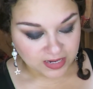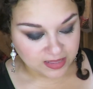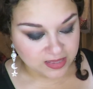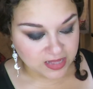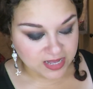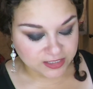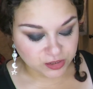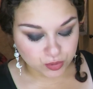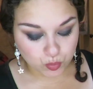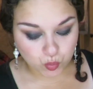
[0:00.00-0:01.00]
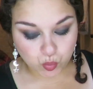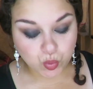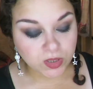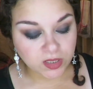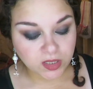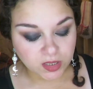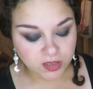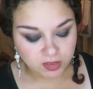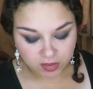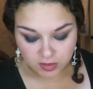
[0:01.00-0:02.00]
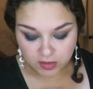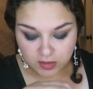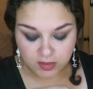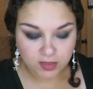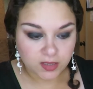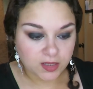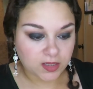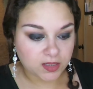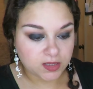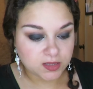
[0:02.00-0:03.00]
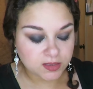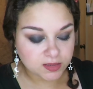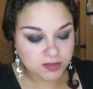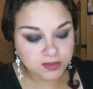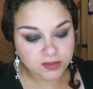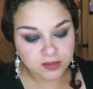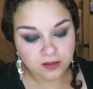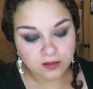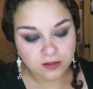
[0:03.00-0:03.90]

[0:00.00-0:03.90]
And the last one is,